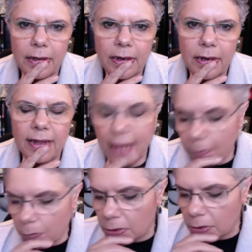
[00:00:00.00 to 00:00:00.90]
And
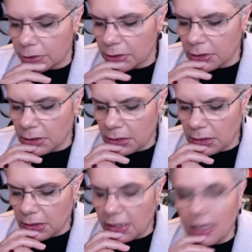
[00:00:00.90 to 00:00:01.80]
that was
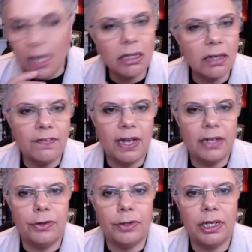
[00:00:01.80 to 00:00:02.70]
nothing of
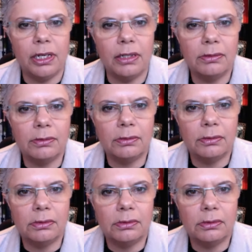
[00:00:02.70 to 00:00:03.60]
value here,
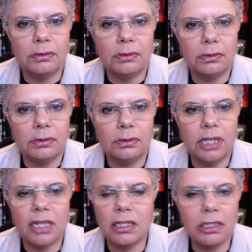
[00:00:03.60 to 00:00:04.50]

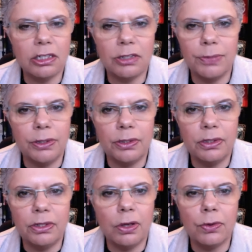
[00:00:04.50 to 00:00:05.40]
nothing to be
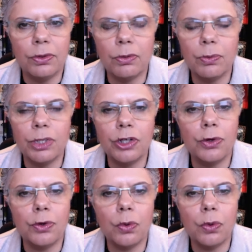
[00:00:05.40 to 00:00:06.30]
known that we
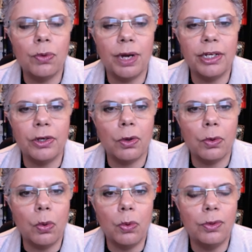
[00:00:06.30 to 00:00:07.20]
don't already
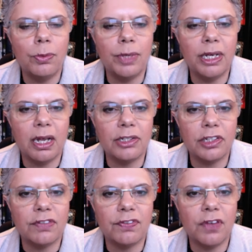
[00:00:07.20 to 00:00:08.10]
know or that we can't
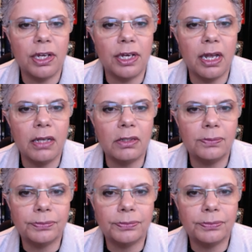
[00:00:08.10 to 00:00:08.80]
just find out,